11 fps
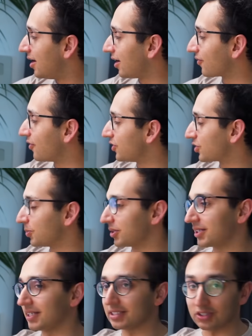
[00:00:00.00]
I've this one
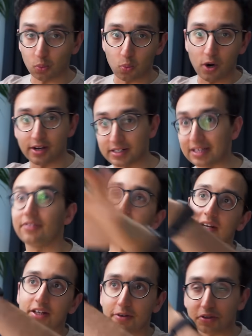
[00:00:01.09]
connected to wired
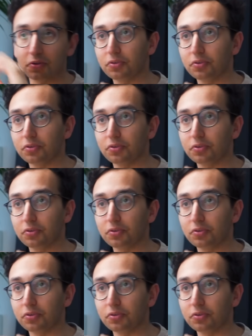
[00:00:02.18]
Ethernet going